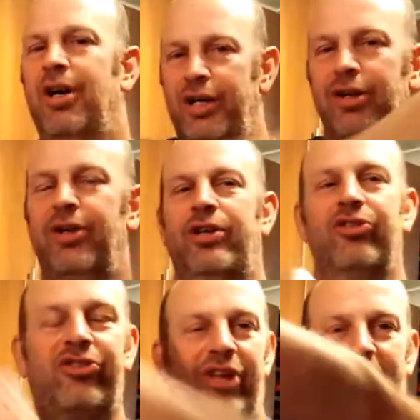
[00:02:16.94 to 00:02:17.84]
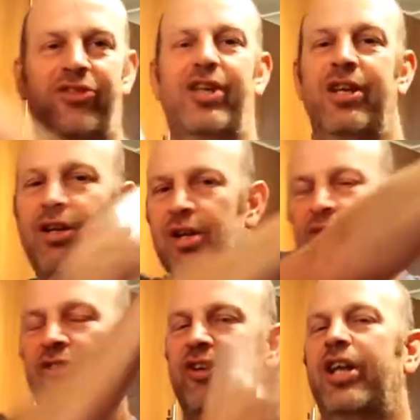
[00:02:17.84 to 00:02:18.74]
and looking sexy.
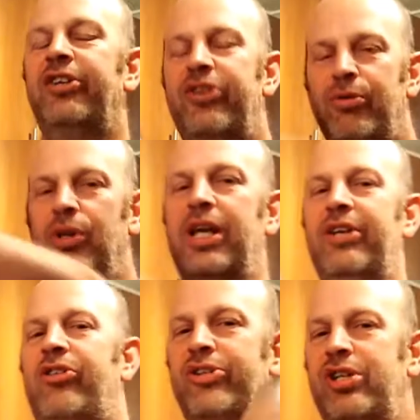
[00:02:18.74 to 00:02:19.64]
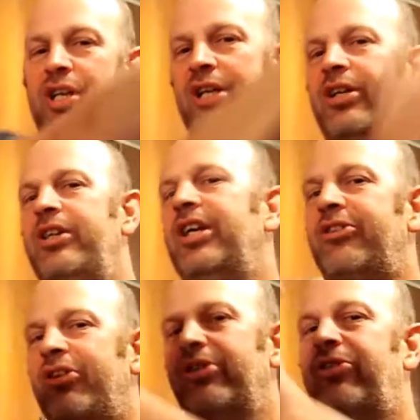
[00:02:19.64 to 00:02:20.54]
See, they do all this. I should learn
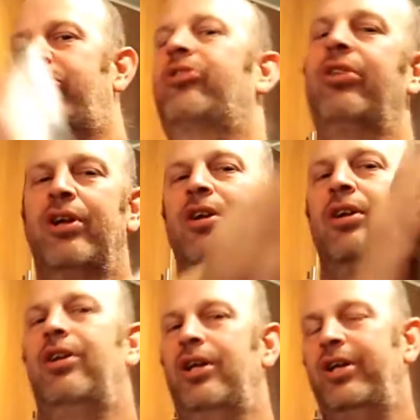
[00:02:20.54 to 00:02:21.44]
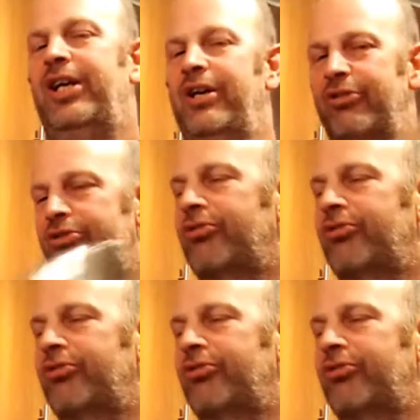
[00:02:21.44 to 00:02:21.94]
this. I just learn how to